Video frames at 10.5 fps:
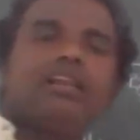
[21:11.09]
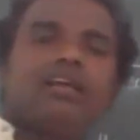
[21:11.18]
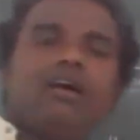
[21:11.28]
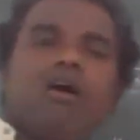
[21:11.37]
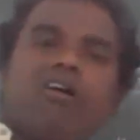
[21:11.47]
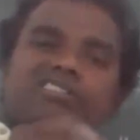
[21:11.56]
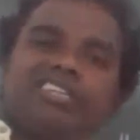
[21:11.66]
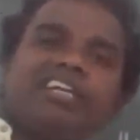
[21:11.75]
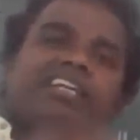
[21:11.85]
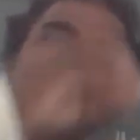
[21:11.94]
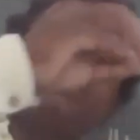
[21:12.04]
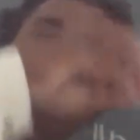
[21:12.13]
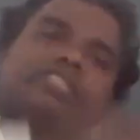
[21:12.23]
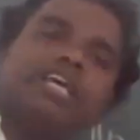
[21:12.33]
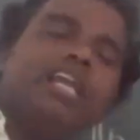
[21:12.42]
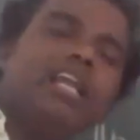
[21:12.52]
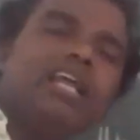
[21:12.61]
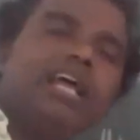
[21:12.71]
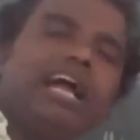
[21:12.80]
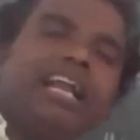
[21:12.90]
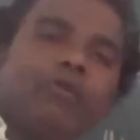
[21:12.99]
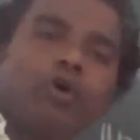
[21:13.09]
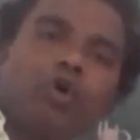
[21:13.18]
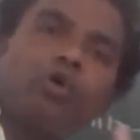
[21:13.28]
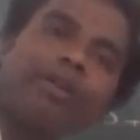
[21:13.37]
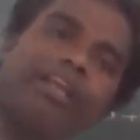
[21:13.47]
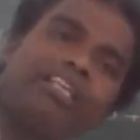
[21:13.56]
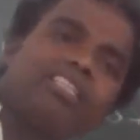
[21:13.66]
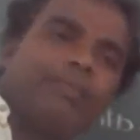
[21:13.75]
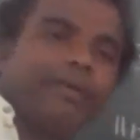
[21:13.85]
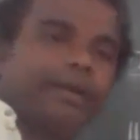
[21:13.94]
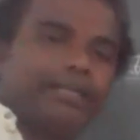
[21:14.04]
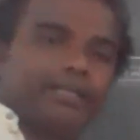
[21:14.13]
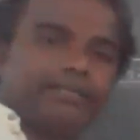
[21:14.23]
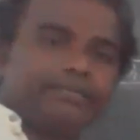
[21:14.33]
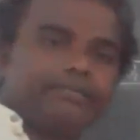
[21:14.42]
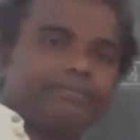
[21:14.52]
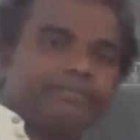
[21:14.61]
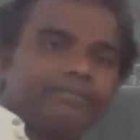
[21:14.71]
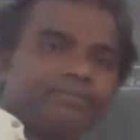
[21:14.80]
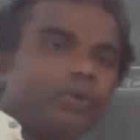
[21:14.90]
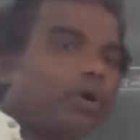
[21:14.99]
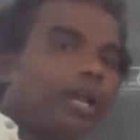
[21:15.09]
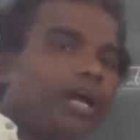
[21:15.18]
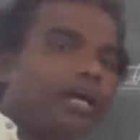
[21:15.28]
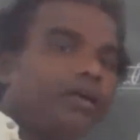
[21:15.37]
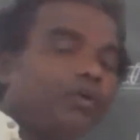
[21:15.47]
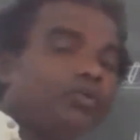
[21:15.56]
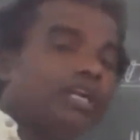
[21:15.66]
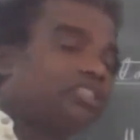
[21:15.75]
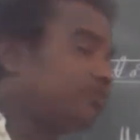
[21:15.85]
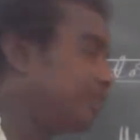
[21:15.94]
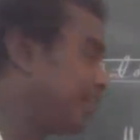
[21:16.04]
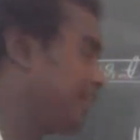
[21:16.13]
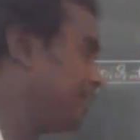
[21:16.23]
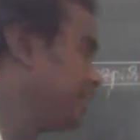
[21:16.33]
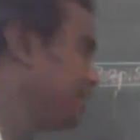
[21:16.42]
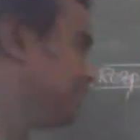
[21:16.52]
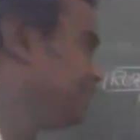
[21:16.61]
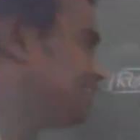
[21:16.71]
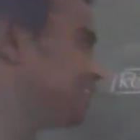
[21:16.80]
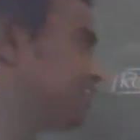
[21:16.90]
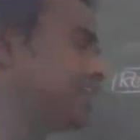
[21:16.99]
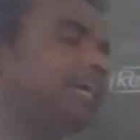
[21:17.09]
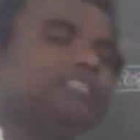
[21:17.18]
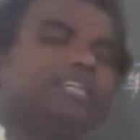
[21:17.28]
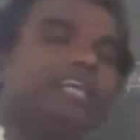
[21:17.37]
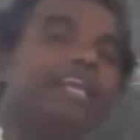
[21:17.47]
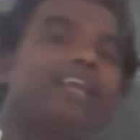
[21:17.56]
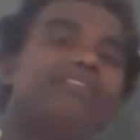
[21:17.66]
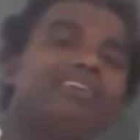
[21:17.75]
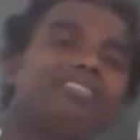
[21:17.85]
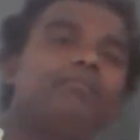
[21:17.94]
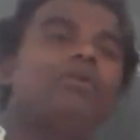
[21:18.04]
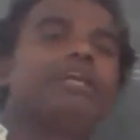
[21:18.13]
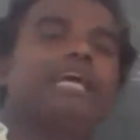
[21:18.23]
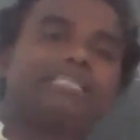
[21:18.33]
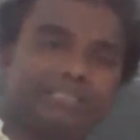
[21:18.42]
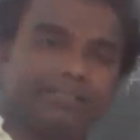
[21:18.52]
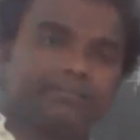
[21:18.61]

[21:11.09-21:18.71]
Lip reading: and hemoglobin is separated. Okay, na? That's why it is a reaction, irreversible reaction.